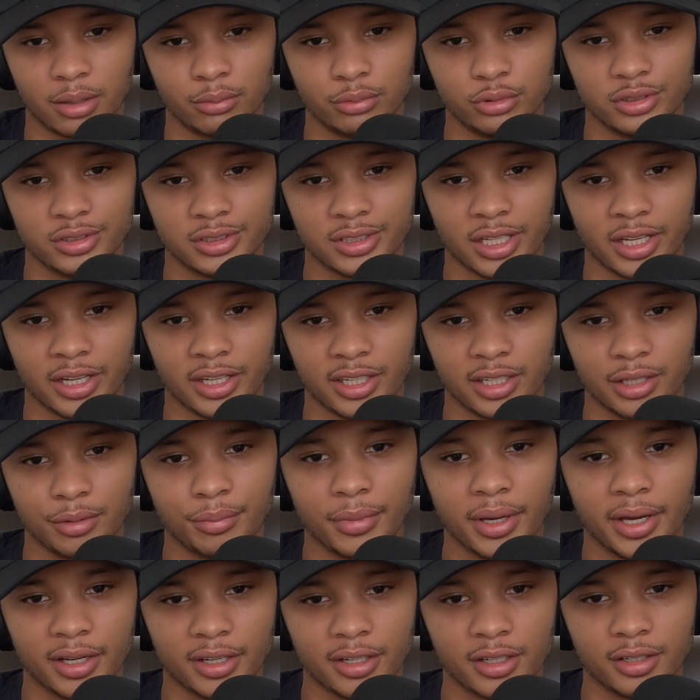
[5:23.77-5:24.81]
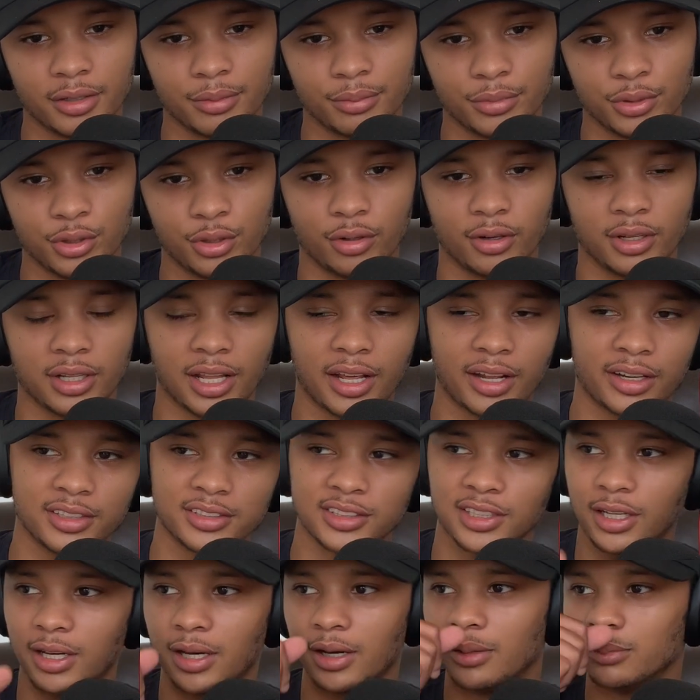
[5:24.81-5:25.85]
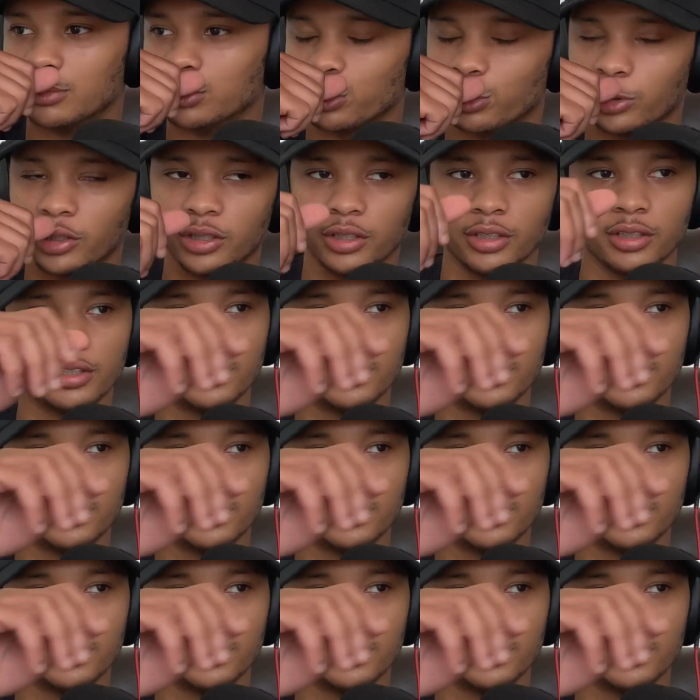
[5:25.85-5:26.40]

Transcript: You just got to get back up. A lot of times where,